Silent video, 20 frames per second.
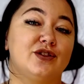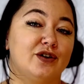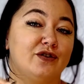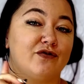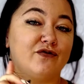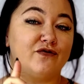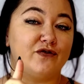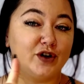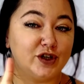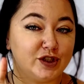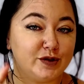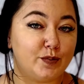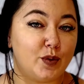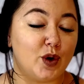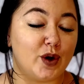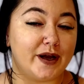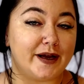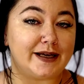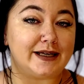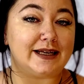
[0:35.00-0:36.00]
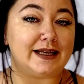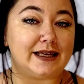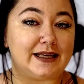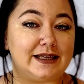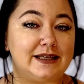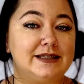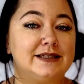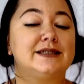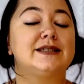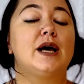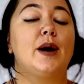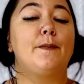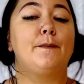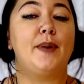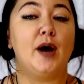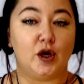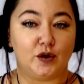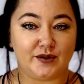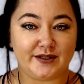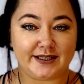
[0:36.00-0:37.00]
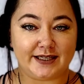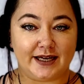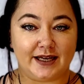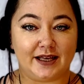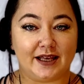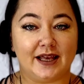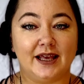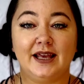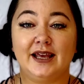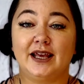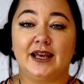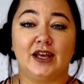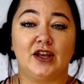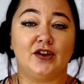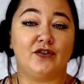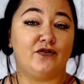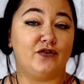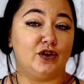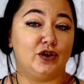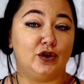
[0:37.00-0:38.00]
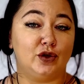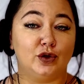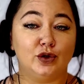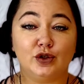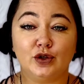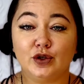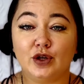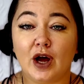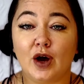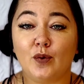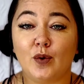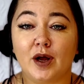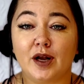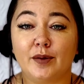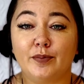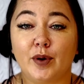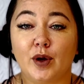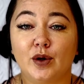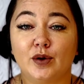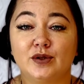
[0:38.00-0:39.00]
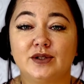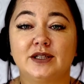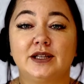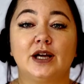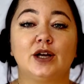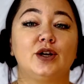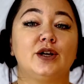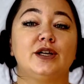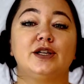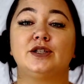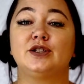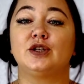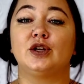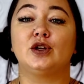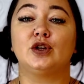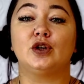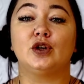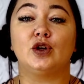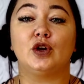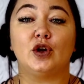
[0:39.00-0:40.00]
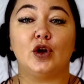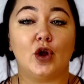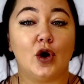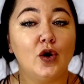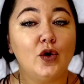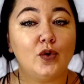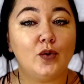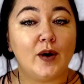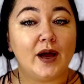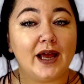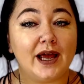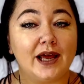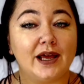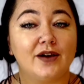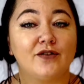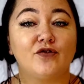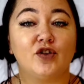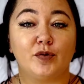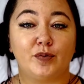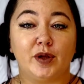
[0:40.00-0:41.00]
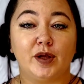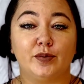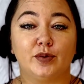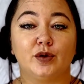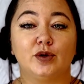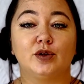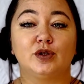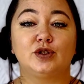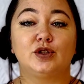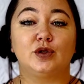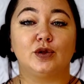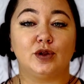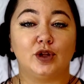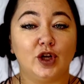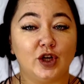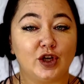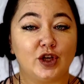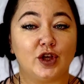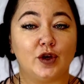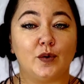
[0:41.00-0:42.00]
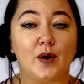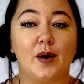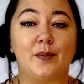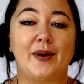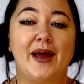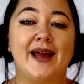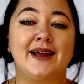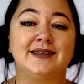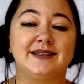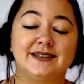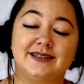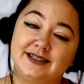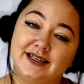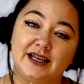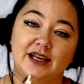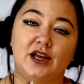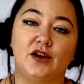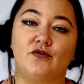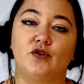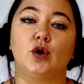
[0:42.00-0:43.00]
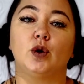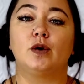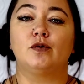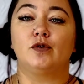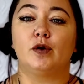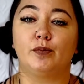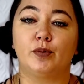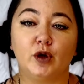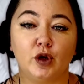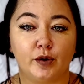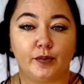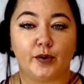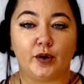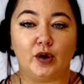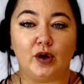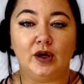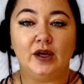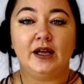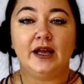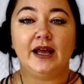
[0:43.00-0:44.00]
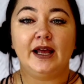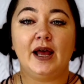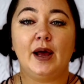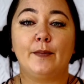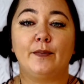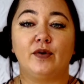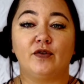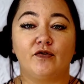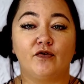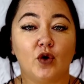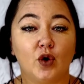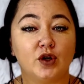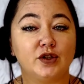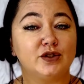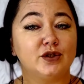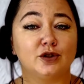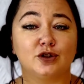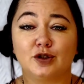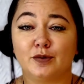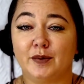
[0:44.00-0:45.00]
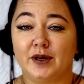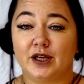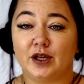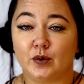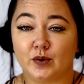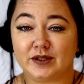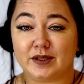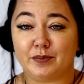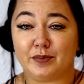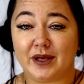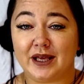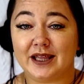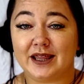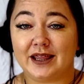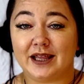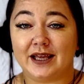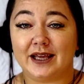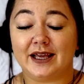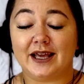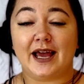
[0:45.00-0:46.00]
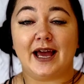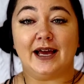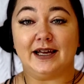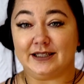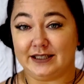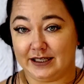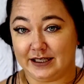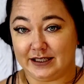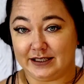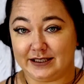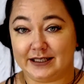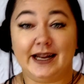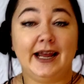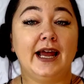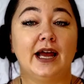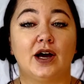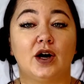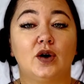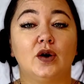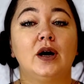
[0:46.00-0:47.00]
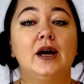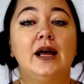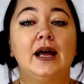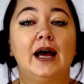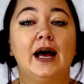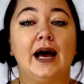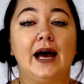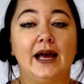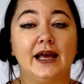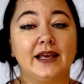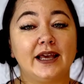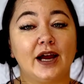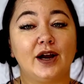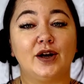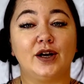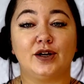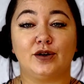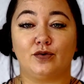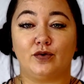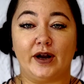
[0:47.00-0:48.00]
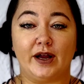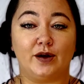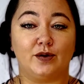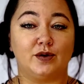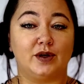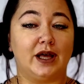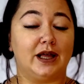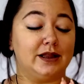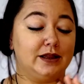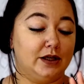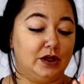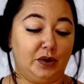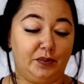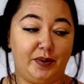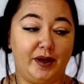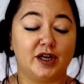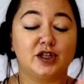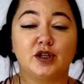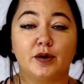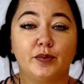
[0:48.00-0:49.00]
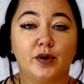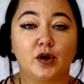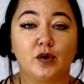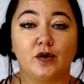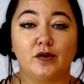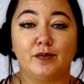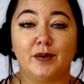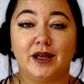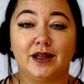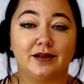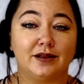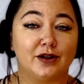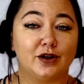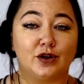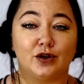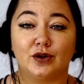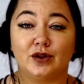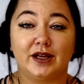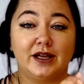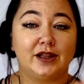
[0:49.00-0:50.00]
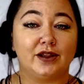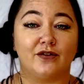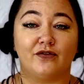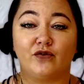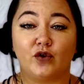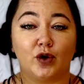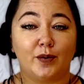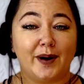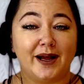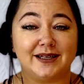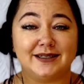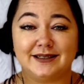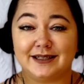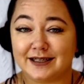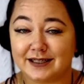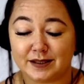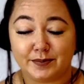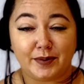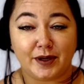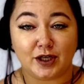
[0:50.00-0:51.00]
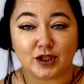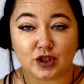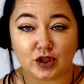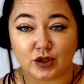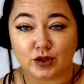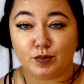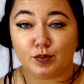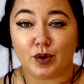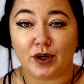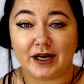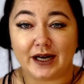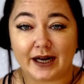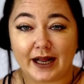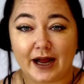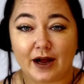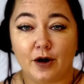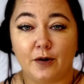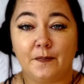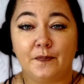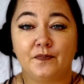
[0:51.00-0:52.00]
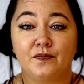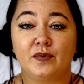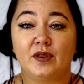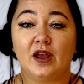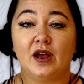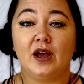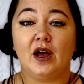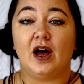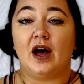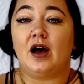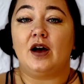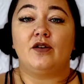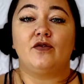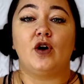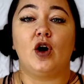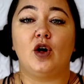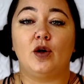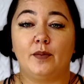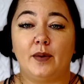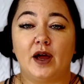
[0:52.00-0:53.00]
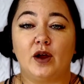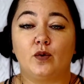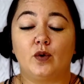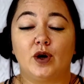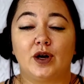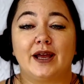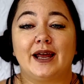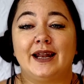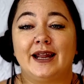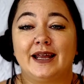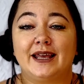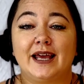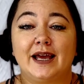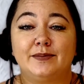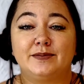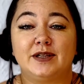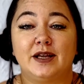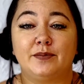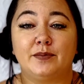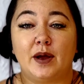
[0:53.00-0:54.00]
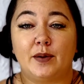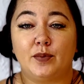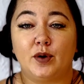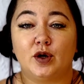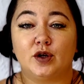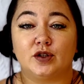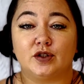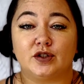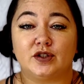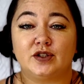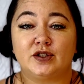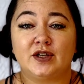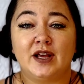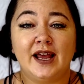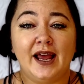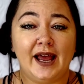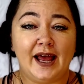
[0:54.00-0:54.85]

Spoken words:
The first point is posting. If you do not want to post, there is no way for people to look you up and see if you are reputable. Before social media was a big thing, as it is now, I carried around a little picture book with me, literally the 4x6 pictures printed out of all my work, and I kept it in my purse.